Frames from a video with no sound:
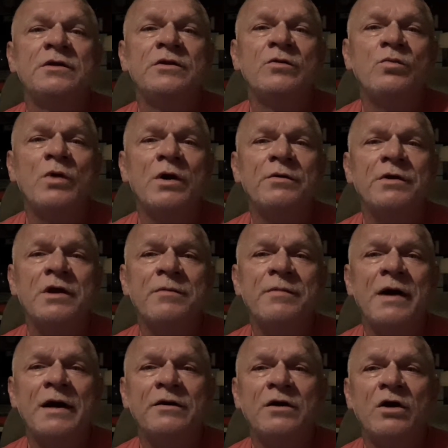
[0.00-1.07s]
The worry
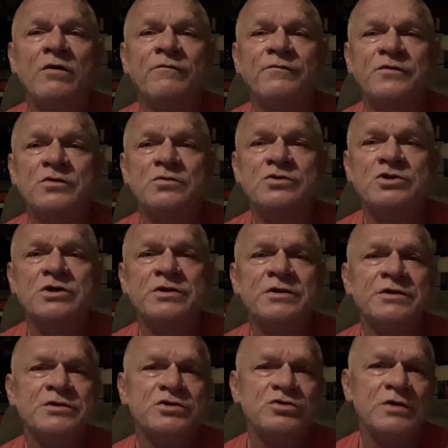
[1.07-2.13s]
about our future,
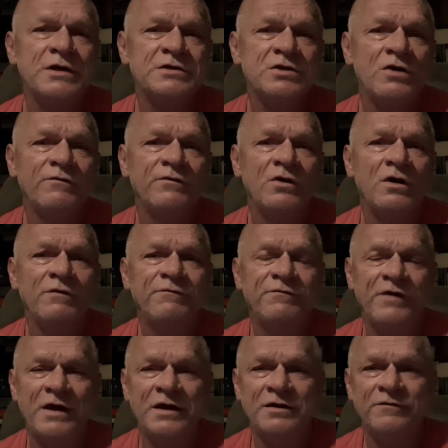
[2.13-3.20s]
the stress over our
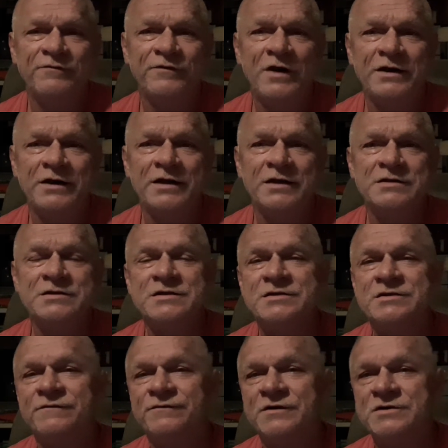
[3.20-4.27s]
finances,
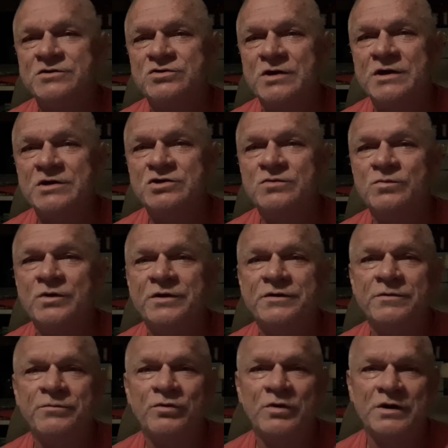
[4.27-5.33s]
the frustration with
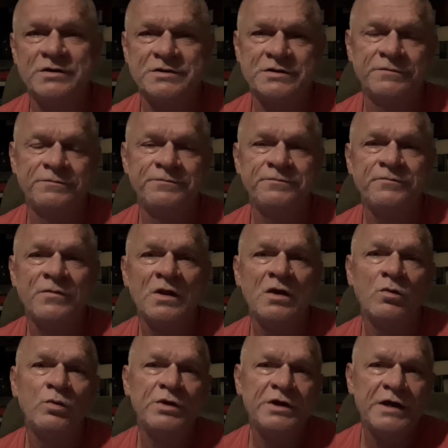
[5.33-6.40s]
the boss.
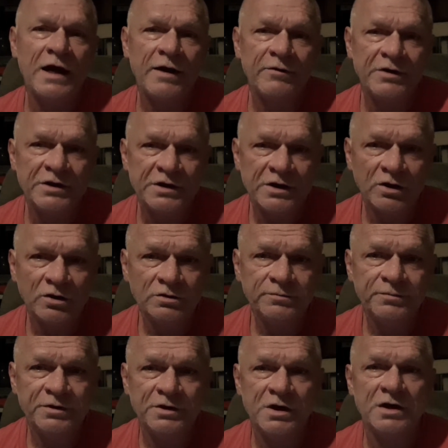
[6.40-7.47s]
We carry guilt
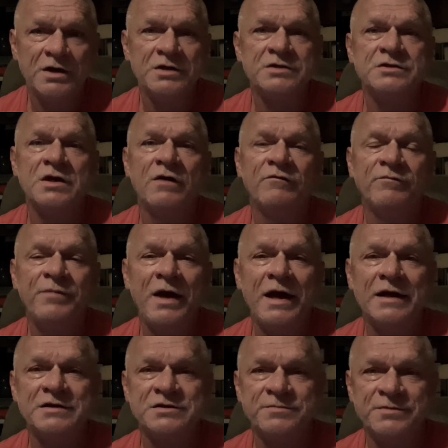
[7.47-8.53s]
because of
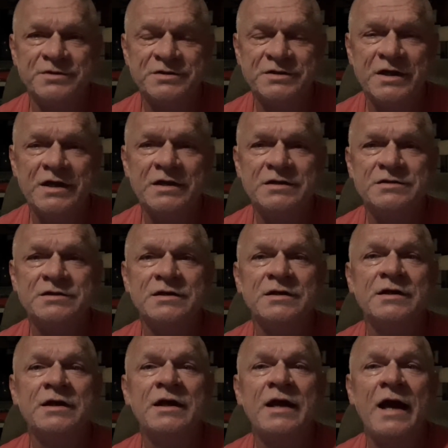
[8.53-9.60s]
past mistakes,
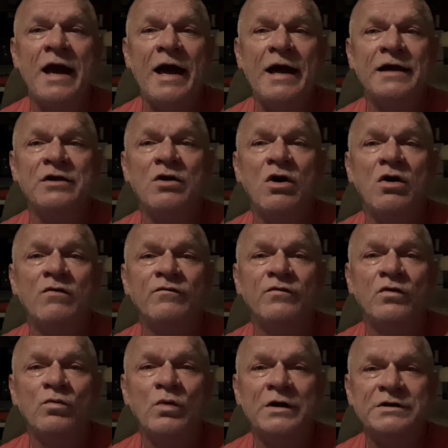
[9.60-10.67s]
anger
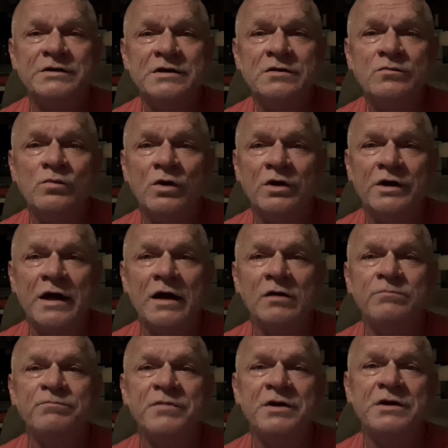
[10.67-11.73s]
over what didn't work
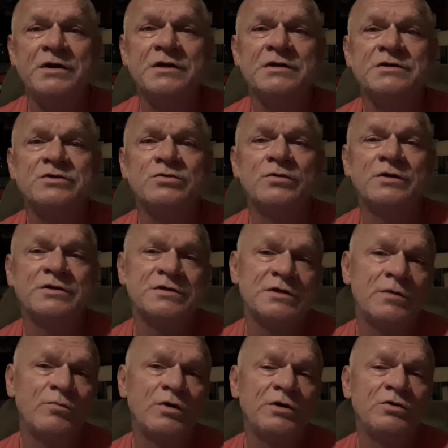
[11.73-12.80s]
out, bitterness towards
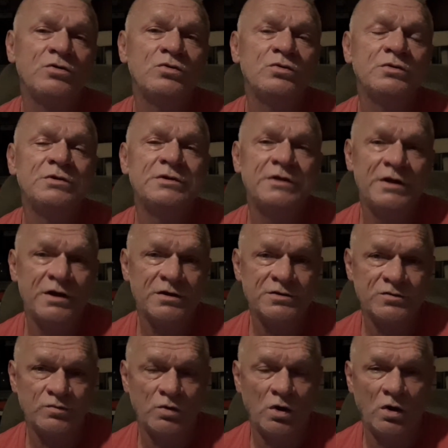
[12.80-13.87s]
someone who did
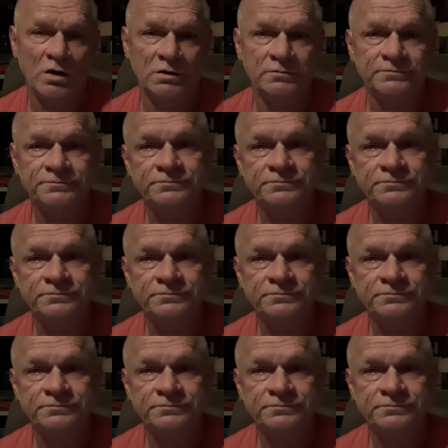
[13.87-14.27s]
us wrong.